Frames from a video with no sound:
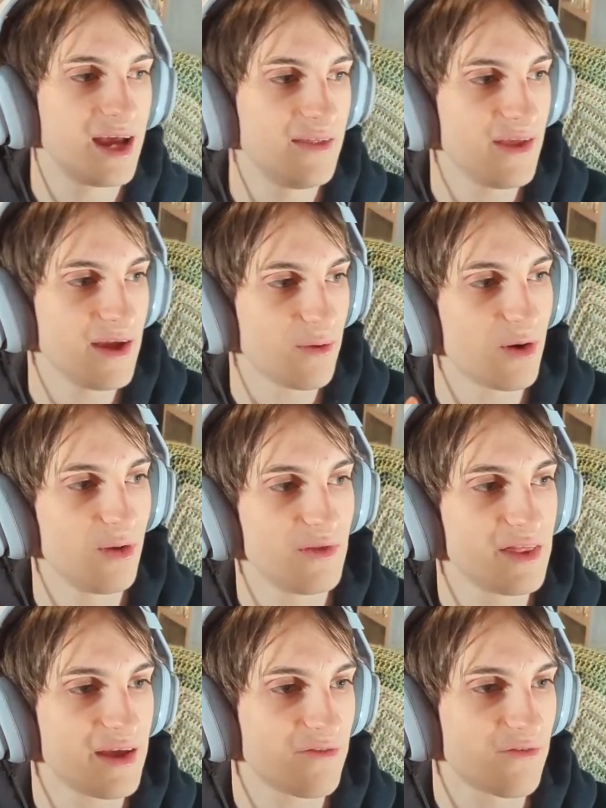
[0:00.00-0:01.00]
and they were
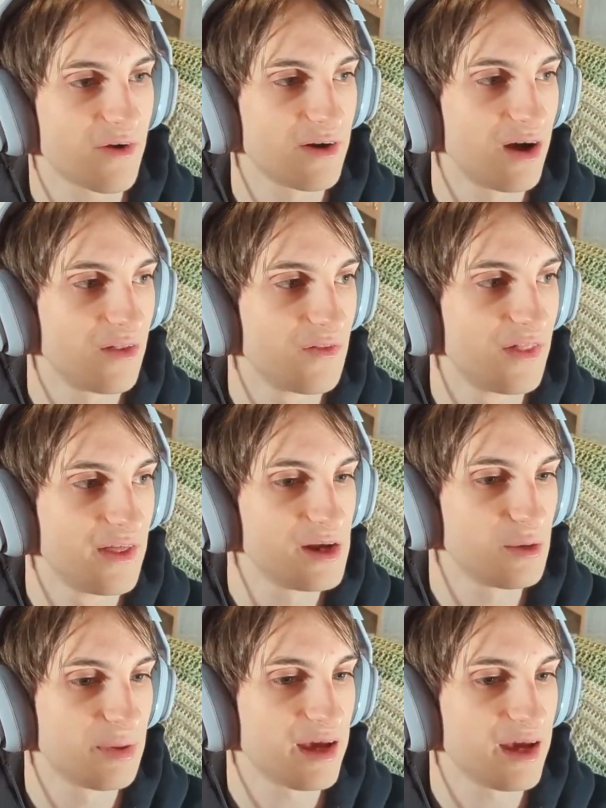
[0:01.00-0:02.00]
only there for a
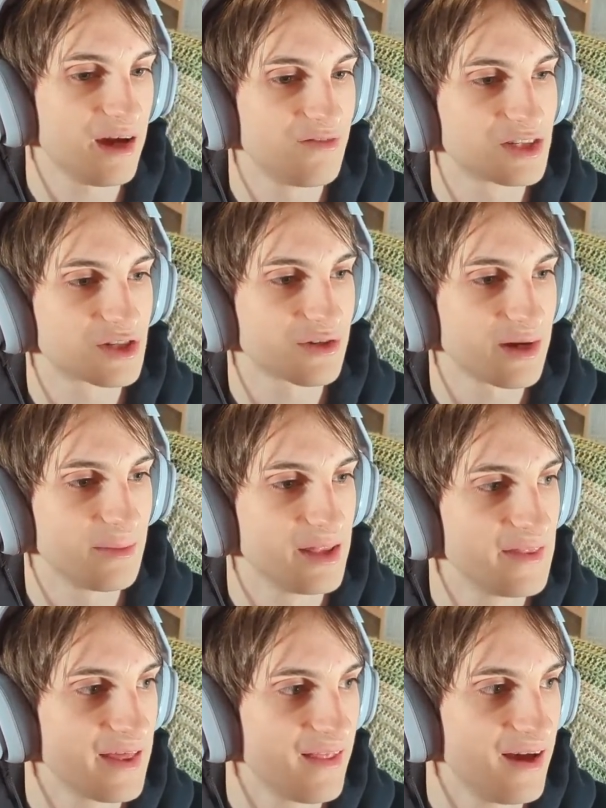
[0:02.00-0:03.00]
little bit of the stream, and
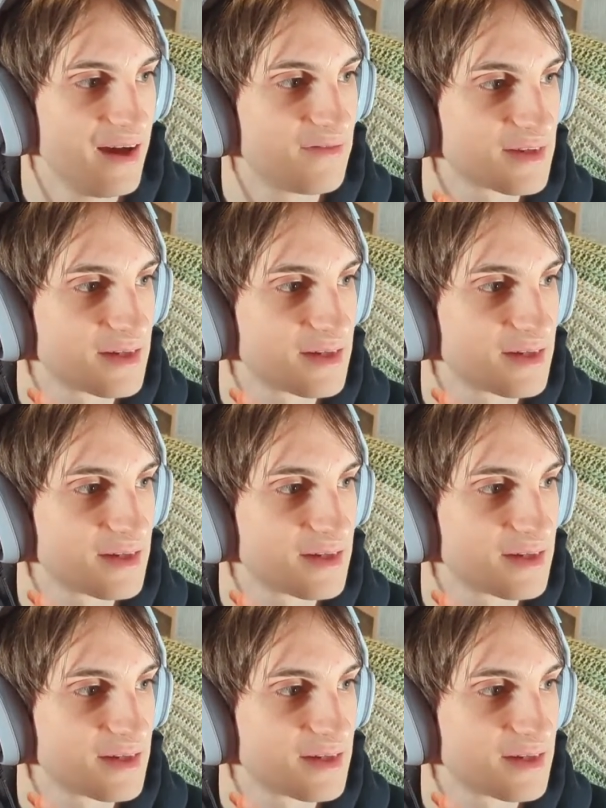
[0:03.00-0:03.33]
then they left.